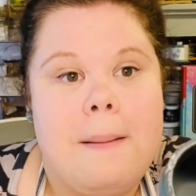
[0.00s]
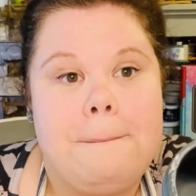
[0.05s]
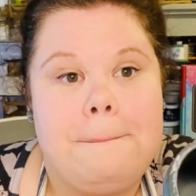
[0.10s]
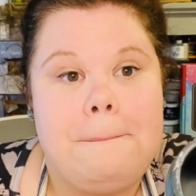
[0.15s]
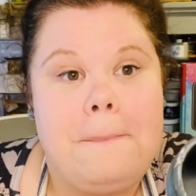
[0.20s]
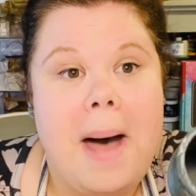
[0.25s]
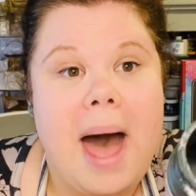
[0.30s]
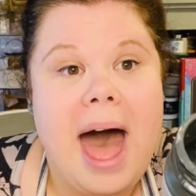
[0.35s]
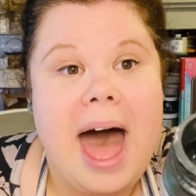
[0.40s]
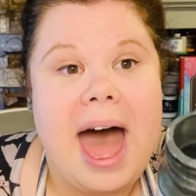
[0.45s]

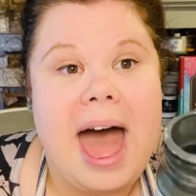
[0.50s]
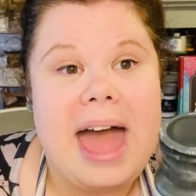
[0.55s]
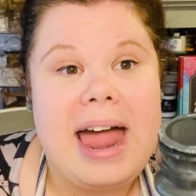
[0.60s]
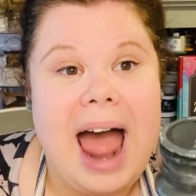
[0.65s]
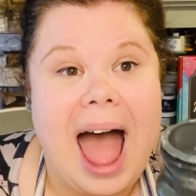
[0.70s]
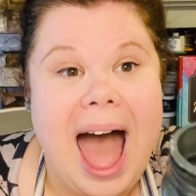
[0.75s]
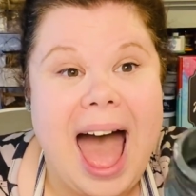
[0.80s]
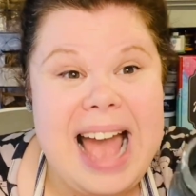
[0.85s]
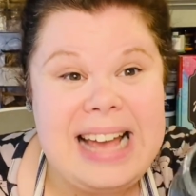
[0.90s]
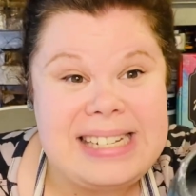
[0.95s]
But
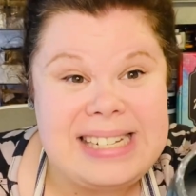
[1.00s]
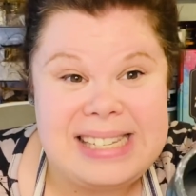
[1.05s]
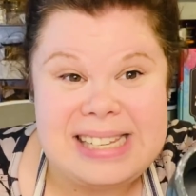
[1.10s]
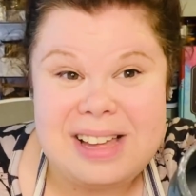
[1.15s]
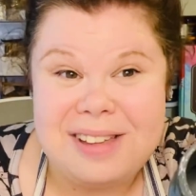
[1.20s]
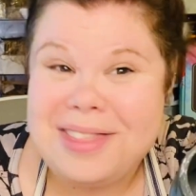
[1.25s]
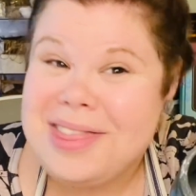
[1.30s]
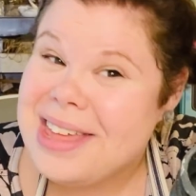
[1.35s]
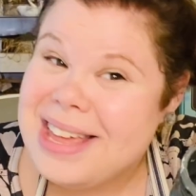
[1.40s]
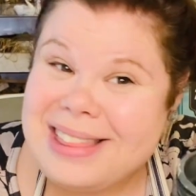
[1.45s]
I
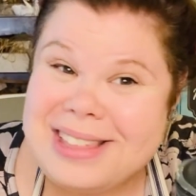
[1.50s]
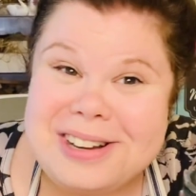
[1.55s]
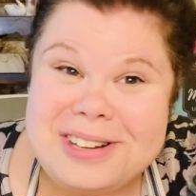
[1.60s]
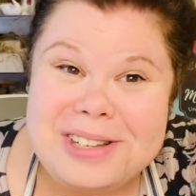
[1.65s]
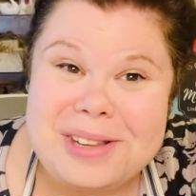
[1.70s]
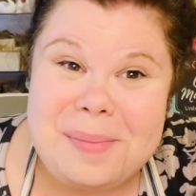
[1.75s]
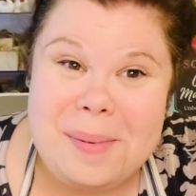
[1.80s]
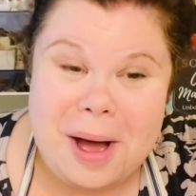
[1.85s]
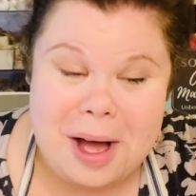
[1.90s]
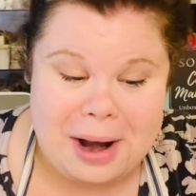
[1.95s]
still think
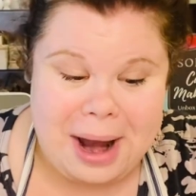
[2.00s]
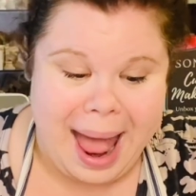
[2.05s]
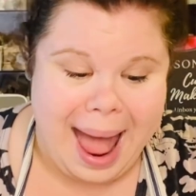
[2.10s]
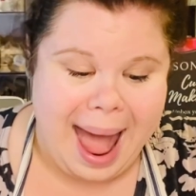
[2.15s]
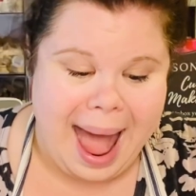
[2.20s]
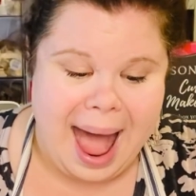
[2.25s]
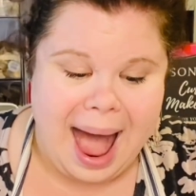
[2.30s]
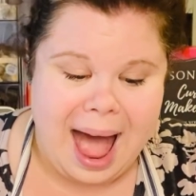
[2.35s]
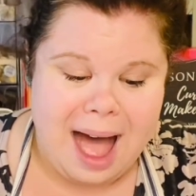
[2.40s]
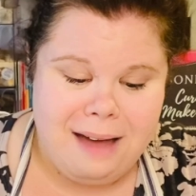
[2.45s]
there's about
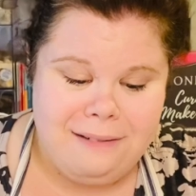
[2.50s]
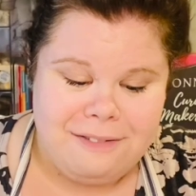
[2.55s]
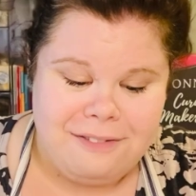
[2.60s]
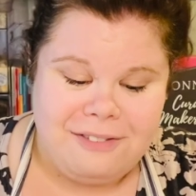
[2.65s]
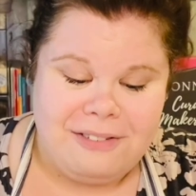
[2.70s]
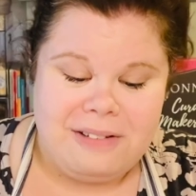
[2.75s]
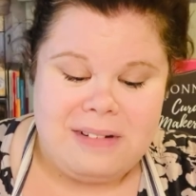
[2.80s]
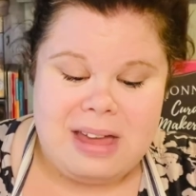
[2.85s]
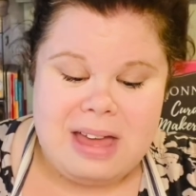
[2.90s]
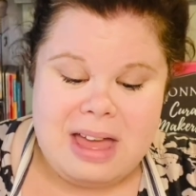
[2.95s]

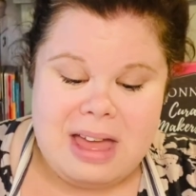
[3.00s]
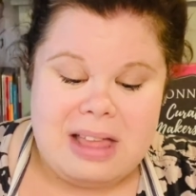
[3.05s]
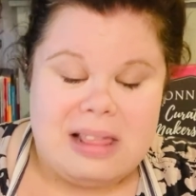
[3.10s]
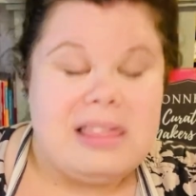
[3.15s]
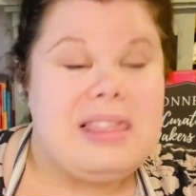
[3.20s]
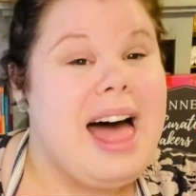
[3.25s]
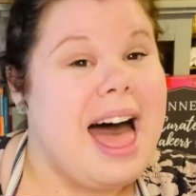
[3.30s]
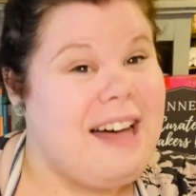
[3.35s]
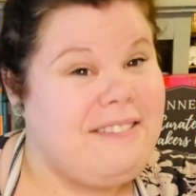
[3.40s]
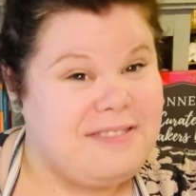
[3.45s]
half
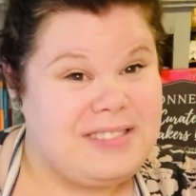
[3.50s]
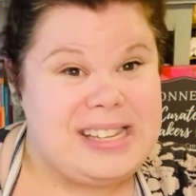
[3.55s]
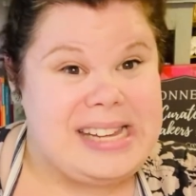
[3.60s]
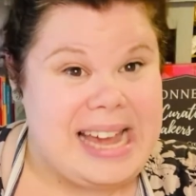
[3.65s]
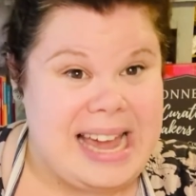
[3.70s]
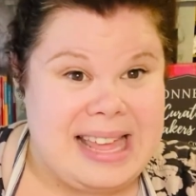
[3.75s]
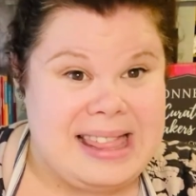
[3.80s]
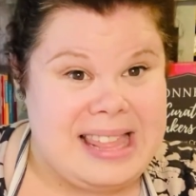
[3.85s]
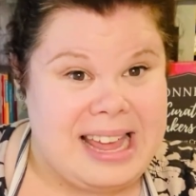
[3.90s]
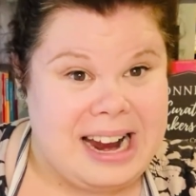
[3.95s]
left
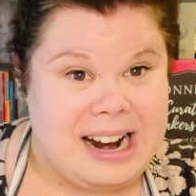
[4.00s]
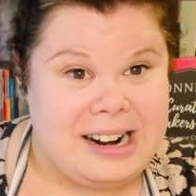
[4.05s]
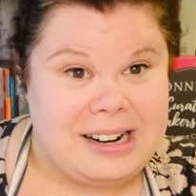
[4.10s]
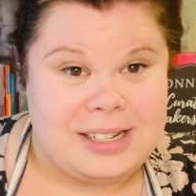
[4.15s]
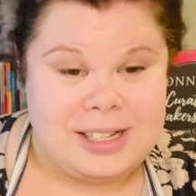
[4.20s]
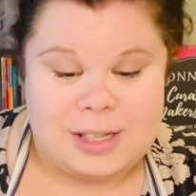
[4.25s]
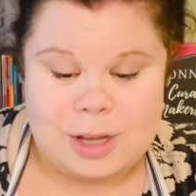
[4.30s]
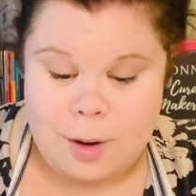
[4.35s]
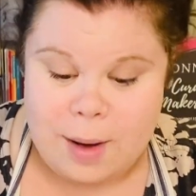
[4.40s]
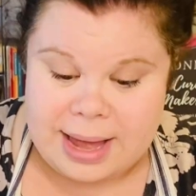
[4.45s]
in there,
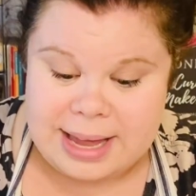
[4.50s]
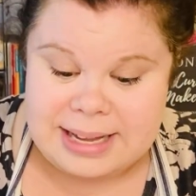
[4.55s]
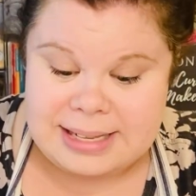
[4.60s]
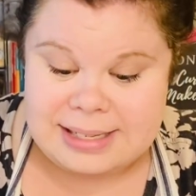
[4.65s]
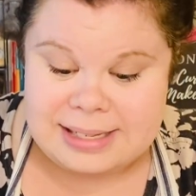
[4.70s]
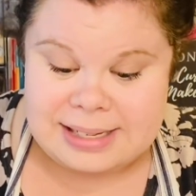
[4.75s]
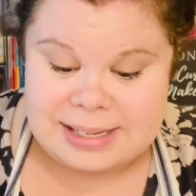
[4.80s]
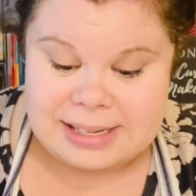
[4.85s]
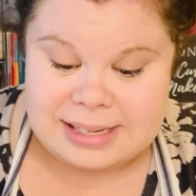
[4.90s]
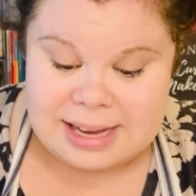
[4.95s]
so I can
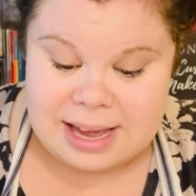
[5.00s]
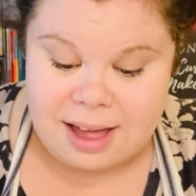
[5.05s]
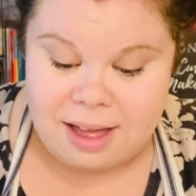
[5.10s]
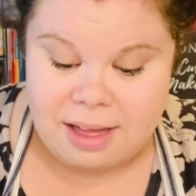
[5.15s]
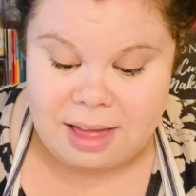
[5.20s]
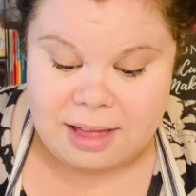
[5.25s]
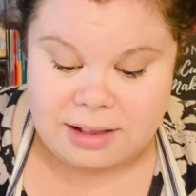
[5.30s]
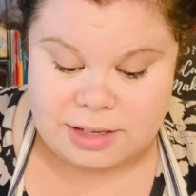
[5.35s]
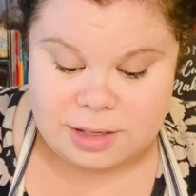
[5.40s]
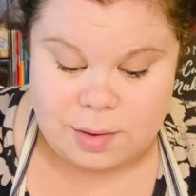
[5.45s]

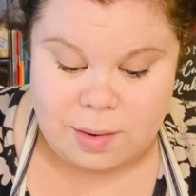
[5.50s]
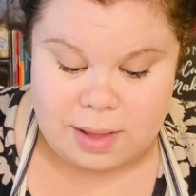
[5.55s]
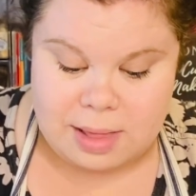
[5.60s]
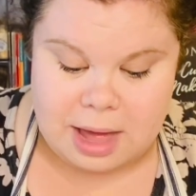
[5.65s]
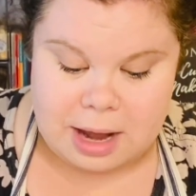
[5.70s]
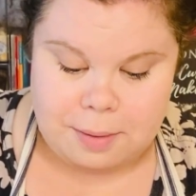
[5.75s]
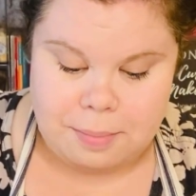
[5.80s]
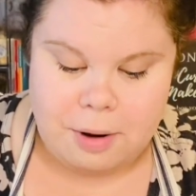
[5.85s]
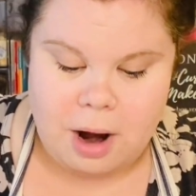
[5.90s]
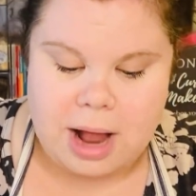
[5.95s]
still do a
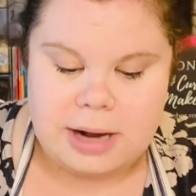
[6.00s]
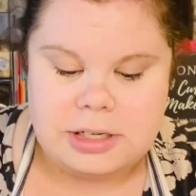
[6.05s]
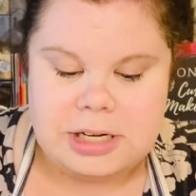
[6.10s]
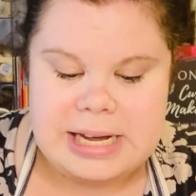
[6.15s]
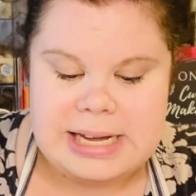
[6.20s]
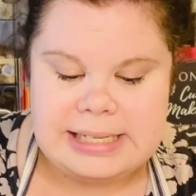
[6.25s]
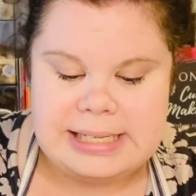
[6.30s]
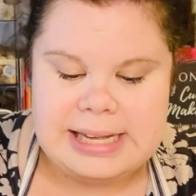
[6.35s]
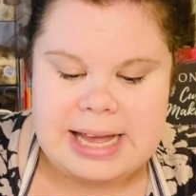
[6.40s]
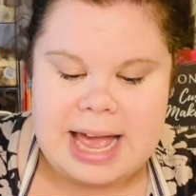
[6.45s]
lot of
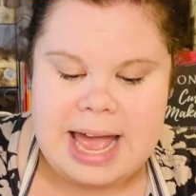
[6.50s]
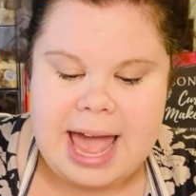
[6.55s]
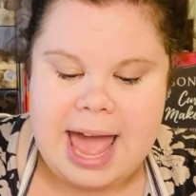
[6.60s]
projects.